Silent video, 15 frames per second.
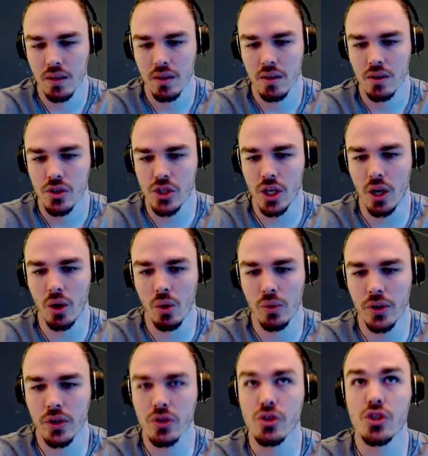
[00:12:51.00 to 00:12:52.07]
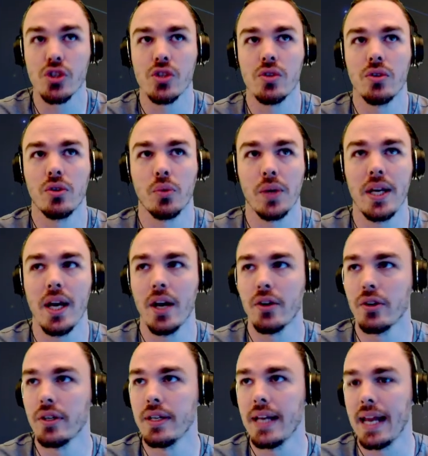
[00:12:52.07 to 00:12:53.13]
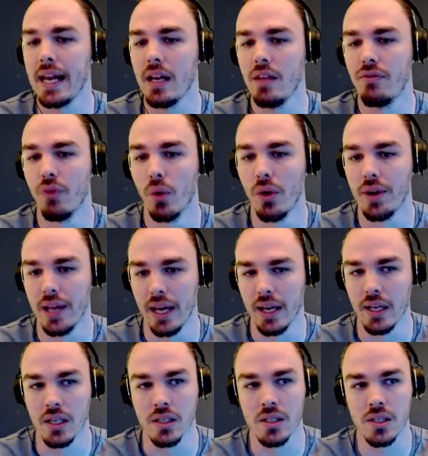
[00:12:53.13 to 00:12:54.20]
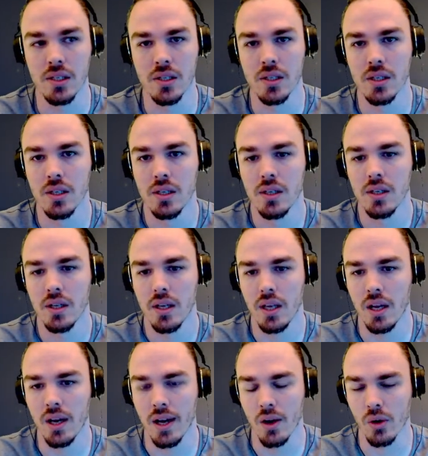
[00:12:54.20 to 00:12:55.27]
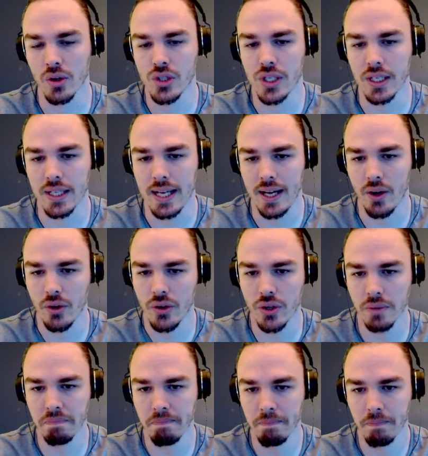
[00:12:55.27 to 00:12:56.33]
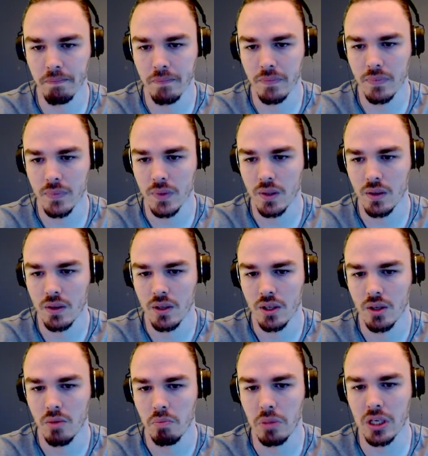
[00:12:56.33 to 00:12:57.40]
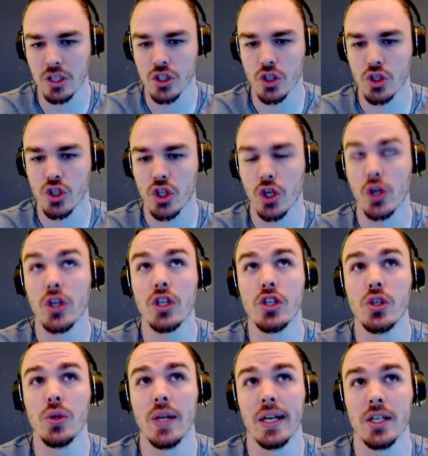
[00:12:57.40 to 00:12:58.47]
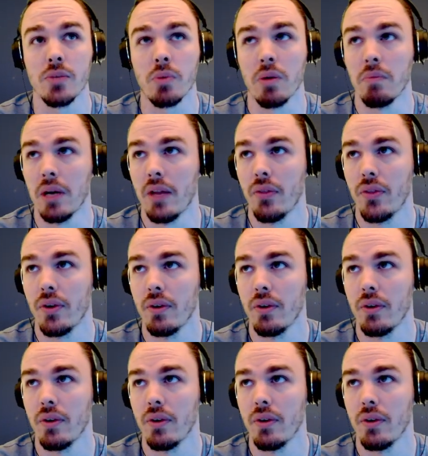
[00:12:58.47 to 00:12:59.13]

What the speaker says: So there's 384 days in an Eorzean calendar because there's 32 days per month.